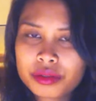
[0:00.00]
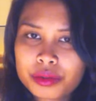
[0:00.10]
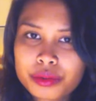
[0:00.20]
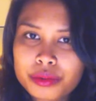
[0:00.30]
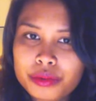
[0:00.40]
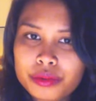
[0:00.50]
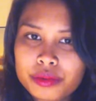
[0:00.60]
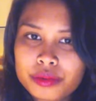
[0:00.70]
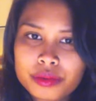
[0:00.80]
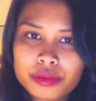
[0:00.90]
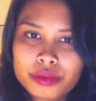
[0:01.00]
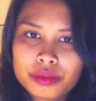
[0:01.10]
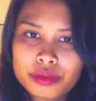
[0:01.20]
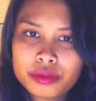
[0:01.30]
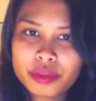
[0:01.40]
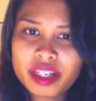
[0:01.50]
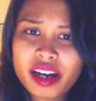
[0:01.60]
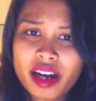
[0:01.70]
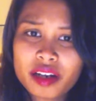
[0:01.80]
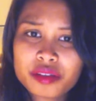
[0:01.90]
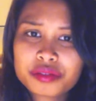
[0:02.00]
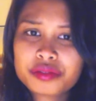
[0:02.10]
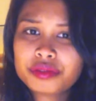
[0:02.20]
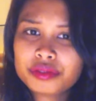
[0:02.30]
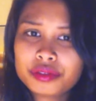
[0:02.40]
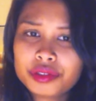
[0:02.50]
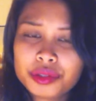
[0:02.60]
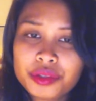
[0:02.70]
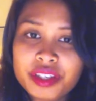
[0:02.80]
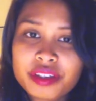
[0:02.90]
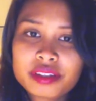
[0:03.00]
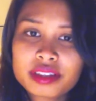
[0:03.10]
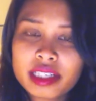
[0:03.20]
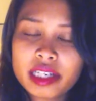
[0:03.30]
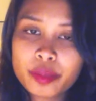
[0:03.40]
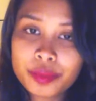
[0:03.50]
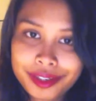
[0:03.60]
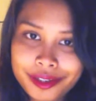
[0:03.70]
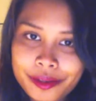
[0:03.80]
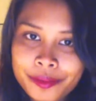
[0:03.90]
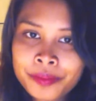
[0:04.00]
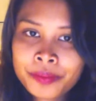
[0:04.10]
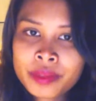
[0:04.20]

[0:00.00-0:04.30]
1.5 to 2 years that I'm here,